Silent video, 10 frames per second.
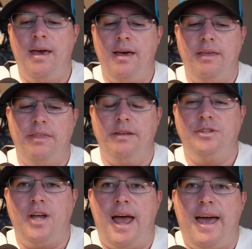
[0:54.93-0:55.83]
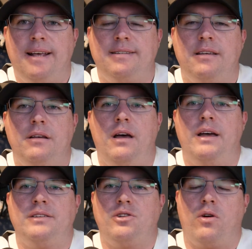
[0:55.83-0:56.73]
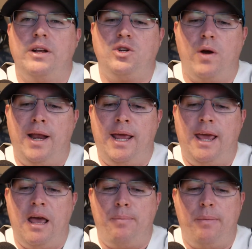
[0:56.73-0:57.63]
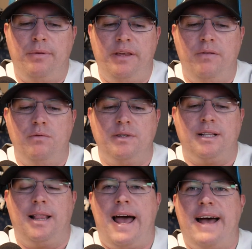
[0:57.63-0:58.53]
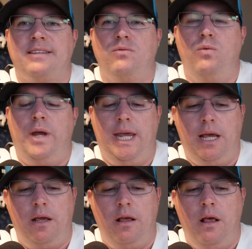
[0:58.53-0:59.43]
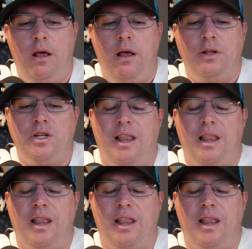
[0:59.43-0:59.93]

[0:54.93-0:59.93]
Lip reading: the Jags started training camp, I believe it was last week. July